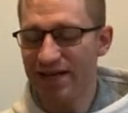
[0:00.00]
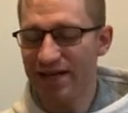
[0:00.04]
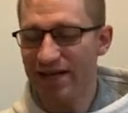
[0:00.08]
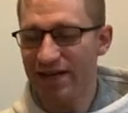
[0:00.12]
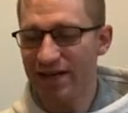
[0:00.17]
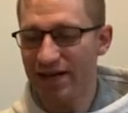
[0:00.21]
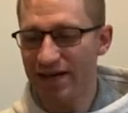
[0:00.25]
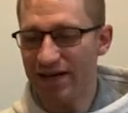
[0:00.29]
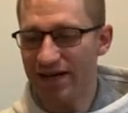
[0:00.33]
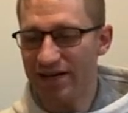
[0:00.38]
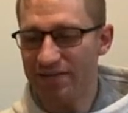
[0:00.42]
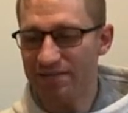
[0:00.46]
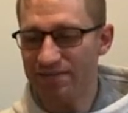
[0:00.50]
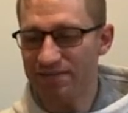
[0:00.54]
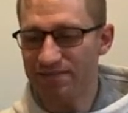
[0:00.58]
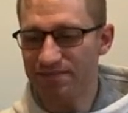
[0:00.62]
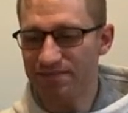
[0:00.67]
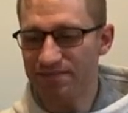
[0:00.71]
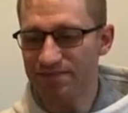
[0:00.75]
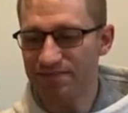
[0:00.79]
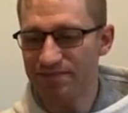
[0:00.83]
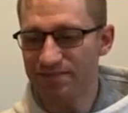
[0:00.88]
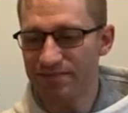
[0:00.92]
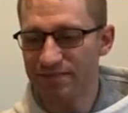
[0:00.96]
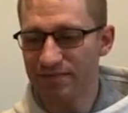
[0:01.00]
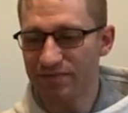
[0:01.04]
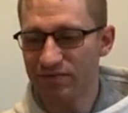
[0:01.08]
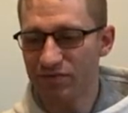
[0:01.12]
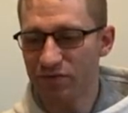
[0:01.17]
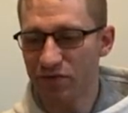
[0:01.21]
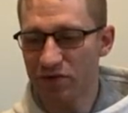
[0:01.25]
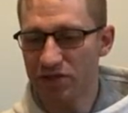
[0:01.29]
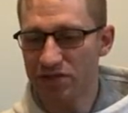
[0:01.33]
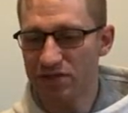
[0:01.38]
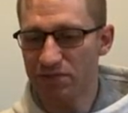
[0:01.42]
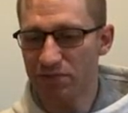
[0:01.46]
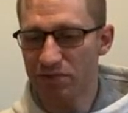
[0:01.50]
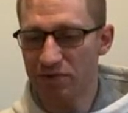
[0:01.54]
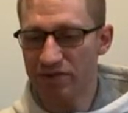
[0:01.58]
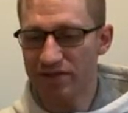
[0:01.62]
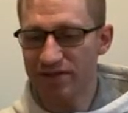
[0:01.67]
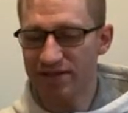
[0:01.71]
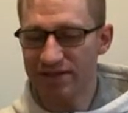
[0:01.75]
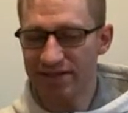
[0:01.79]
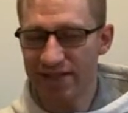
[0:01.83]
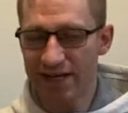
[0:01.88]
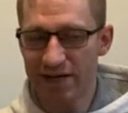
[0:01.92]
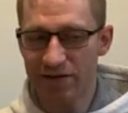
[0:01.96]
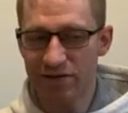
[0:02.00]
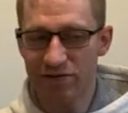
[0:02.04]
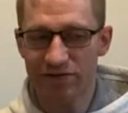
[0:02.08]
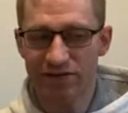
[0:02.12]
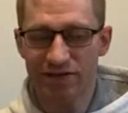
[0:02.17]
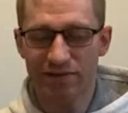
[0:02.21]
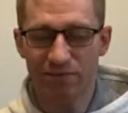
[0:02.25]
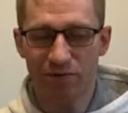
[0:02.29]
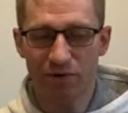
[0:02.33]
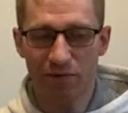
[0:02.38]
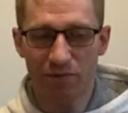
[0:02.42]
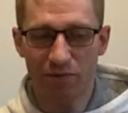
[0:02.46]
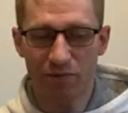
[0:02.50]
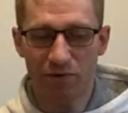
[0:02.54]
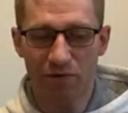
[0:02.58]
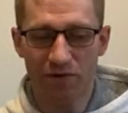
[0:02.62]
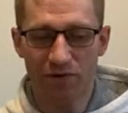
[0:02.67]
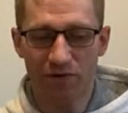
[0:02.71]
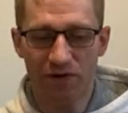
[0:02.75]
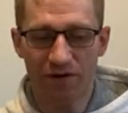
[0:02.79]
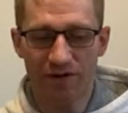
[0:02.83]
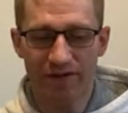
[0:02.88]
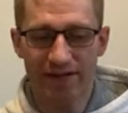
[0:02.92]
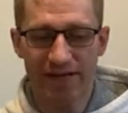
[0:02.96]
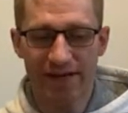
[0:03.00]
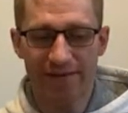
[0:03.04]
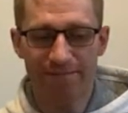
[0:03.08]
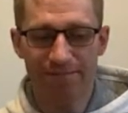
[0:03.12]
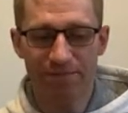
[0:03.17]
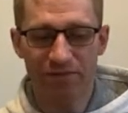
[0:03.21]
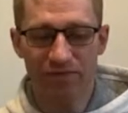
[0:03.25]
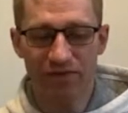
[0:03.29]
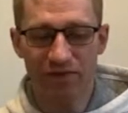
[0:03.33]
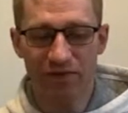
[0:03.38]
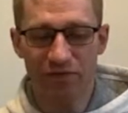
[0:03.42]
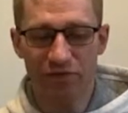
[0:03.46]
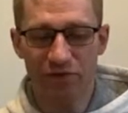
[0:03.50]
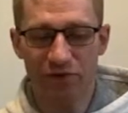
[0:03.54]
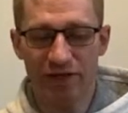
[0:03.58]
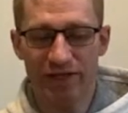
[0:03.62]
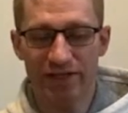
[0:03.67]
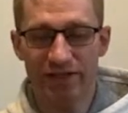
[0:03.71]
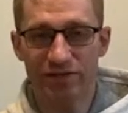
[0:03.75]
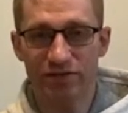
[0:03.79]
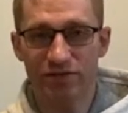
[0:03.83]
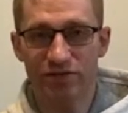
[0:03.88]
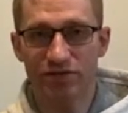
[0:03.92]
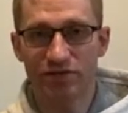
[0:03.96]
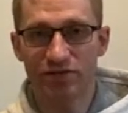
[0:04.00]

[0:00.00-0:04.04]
If you want to support this channel, see more pro content, feel free to